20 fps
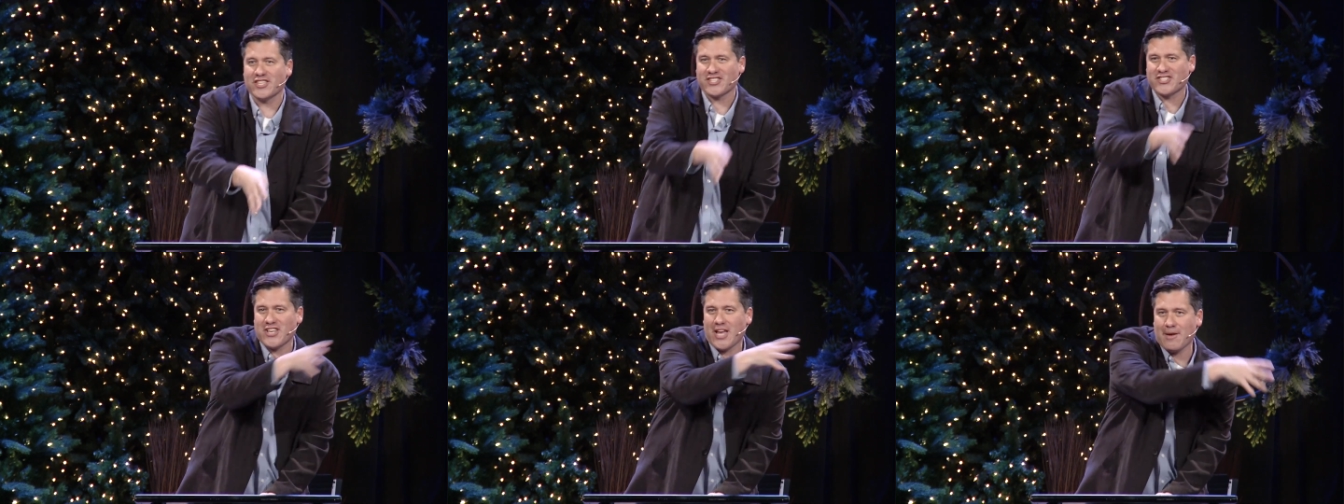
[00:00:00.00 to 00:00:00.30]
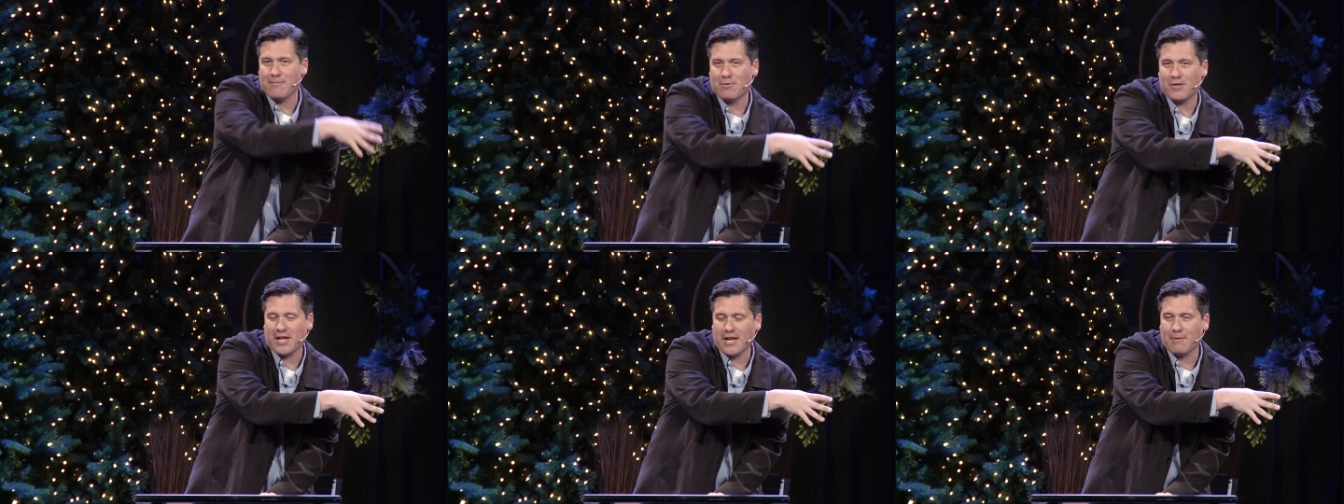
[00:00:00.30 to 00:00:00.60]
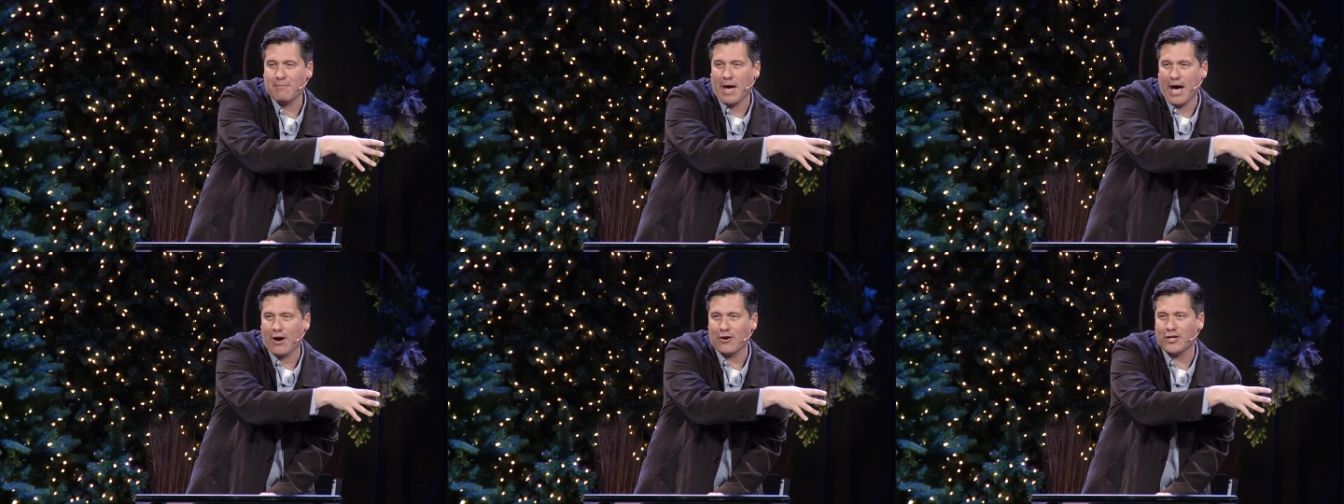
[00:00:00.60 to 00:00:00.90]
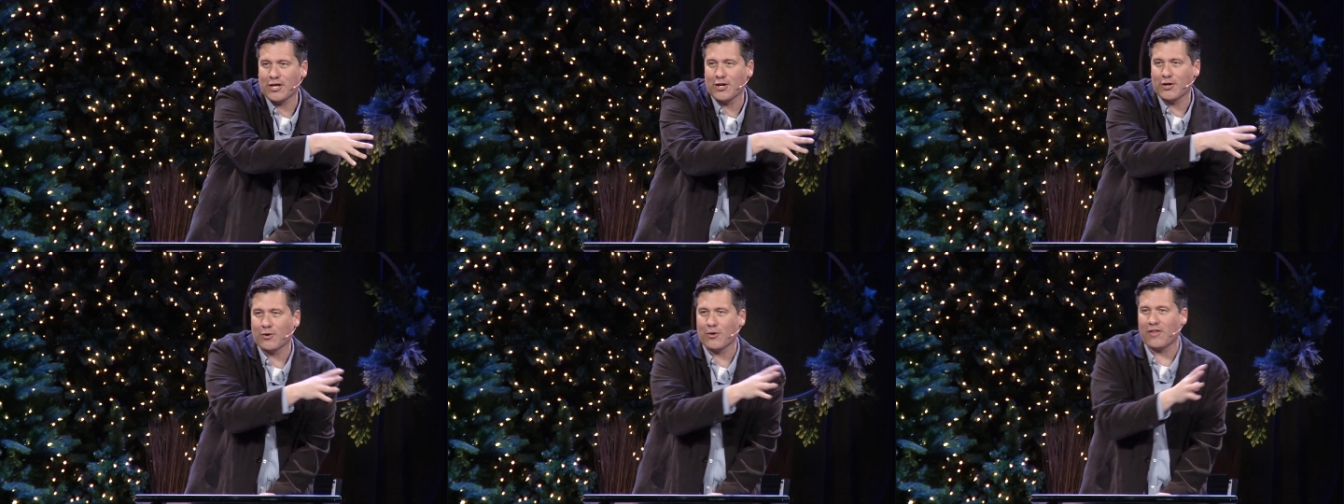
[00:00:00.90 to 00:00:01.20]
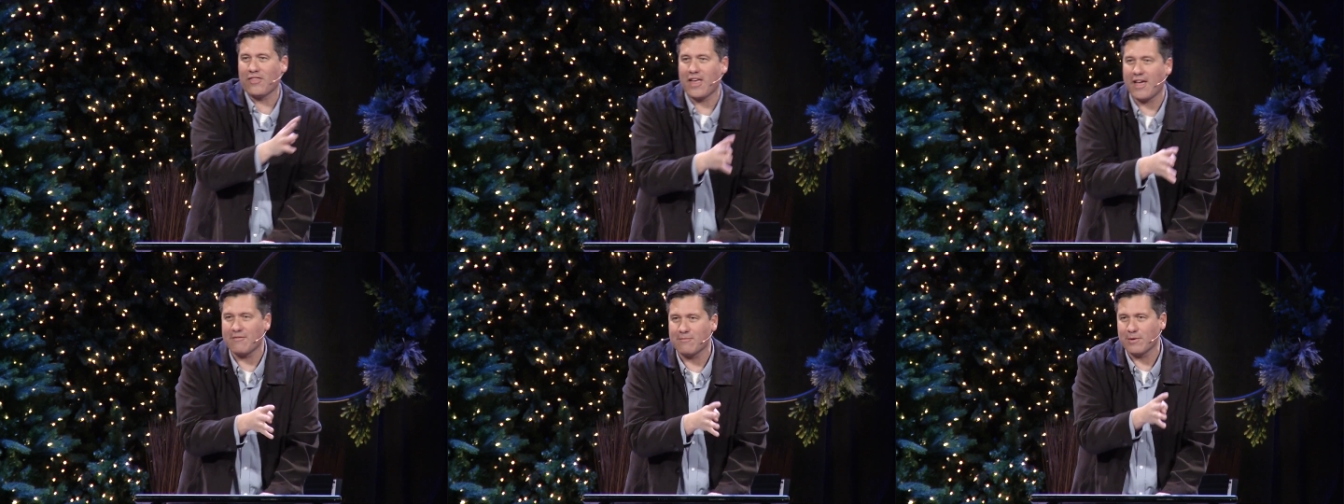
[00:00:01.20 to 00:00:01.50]
the same thing about you,
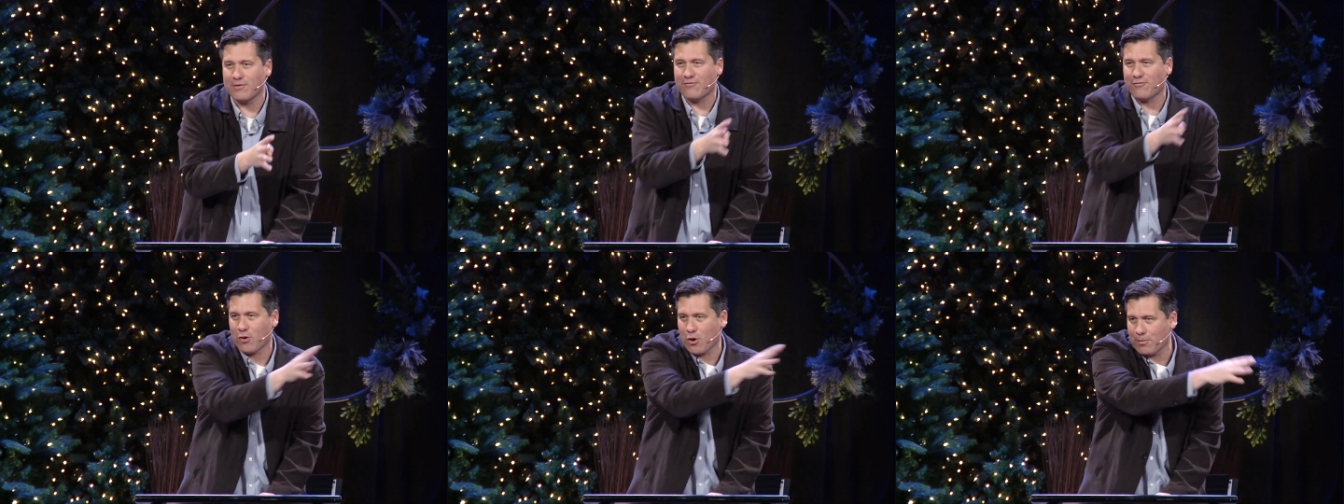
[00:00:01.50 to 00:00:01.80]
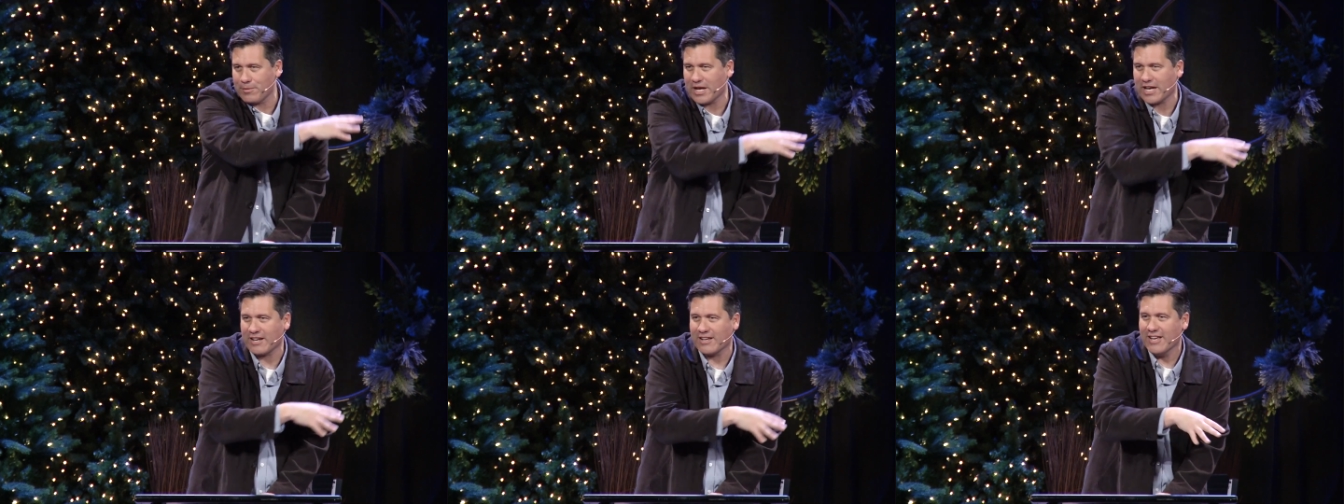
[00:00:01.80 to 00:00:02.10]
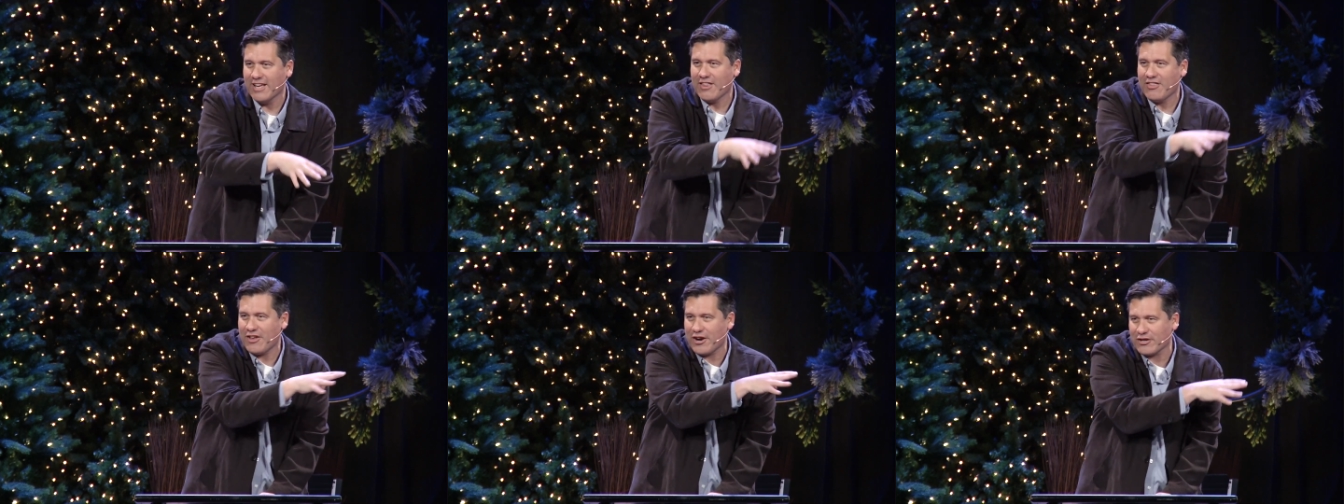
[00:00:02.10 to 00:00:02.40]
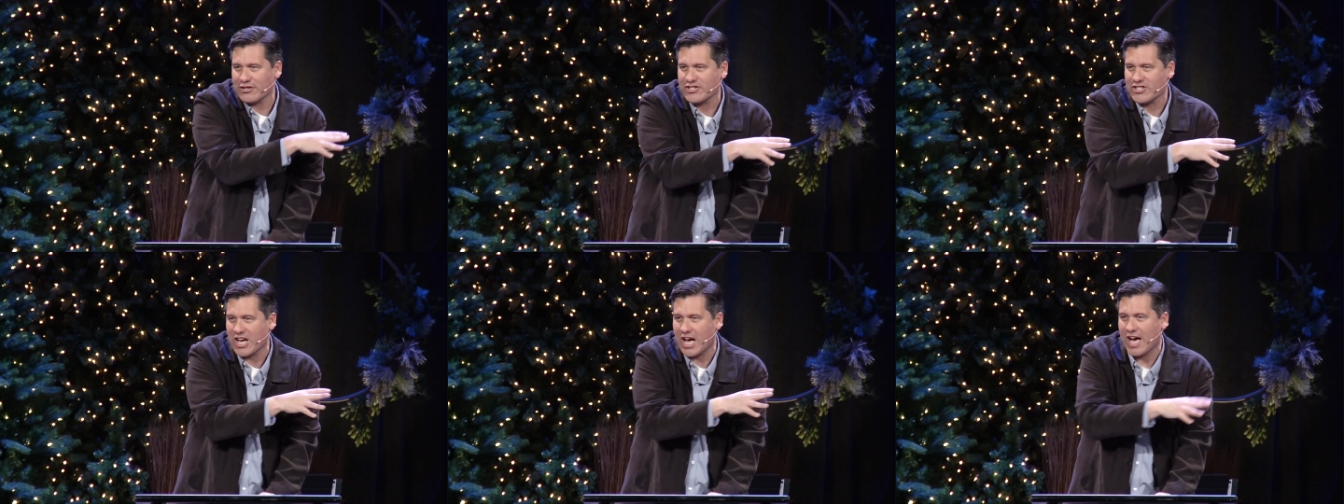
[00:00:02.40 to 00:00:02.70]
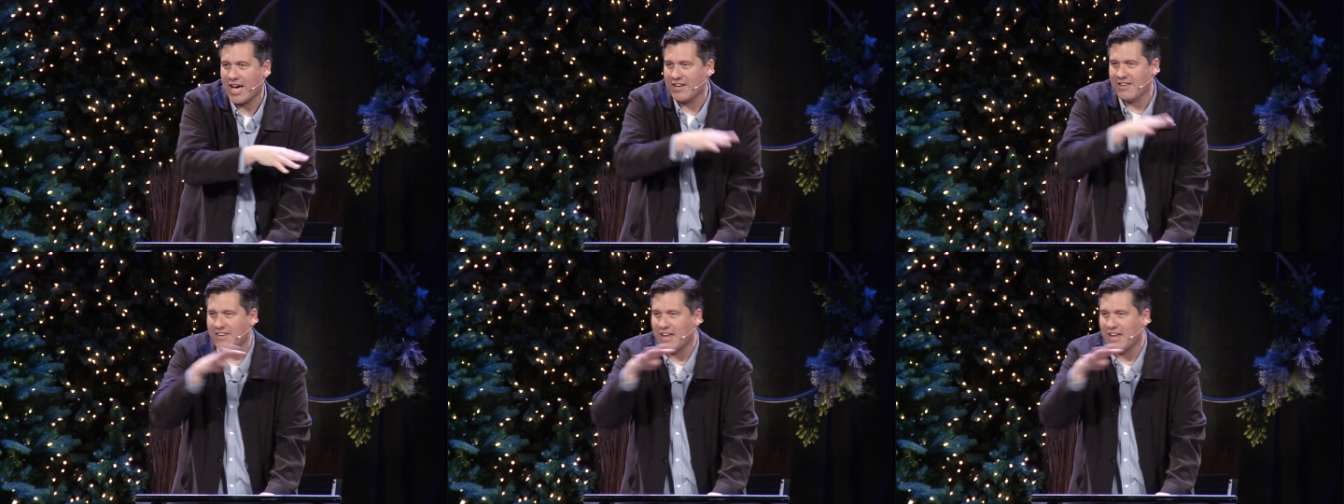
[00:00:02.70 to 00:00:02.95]
and they've been forming their side,